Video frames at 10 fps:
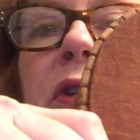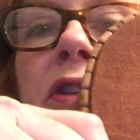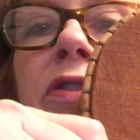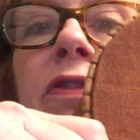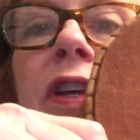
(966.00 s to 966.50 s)

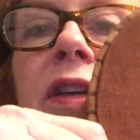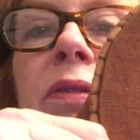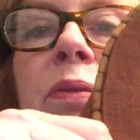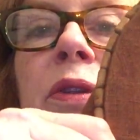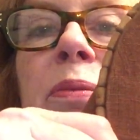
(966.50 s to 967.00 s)
Brenda
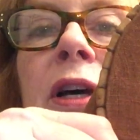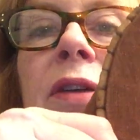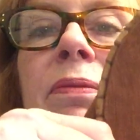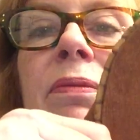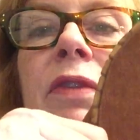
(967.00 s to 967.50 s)
Gervais with
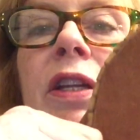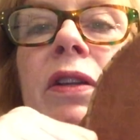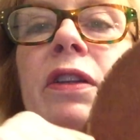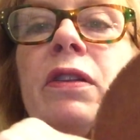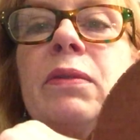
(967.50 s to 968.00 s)
my
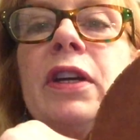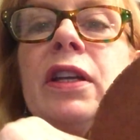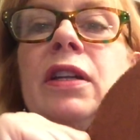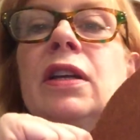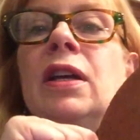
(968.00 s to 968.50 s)
needle and
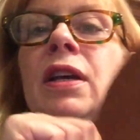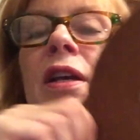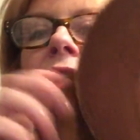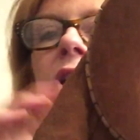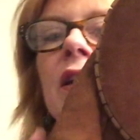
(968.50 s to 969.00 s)
thread.
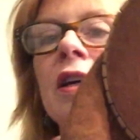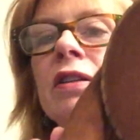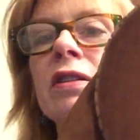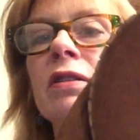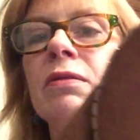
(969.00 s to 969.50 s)

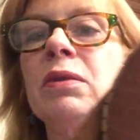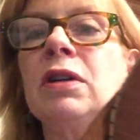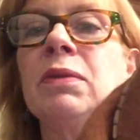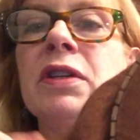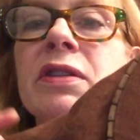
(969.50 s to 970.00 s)
And when
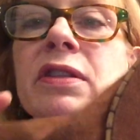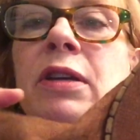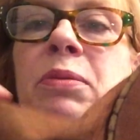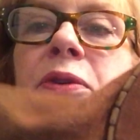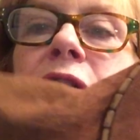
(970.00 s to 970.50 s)
I went to
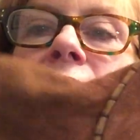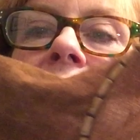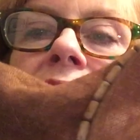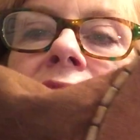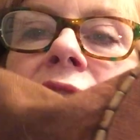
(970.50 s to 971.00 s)
Sampler Guild
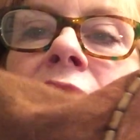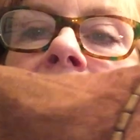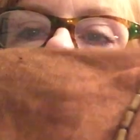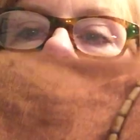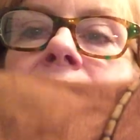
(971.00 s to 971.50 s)
on
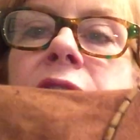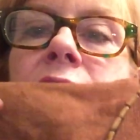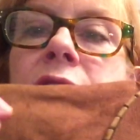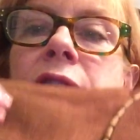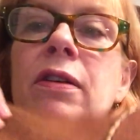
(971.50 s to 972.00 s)
Sunday,
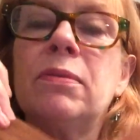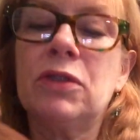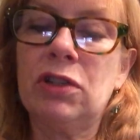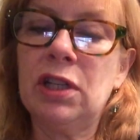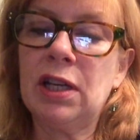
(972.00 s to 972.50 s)

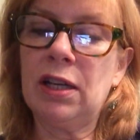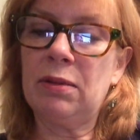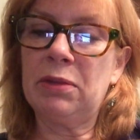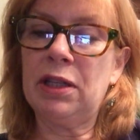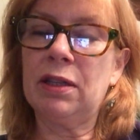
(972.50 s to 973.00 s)
she
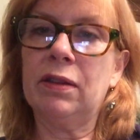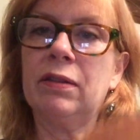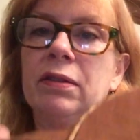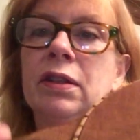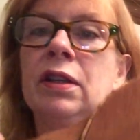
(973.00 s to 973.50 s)
cut me
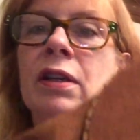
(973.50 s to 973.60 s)
this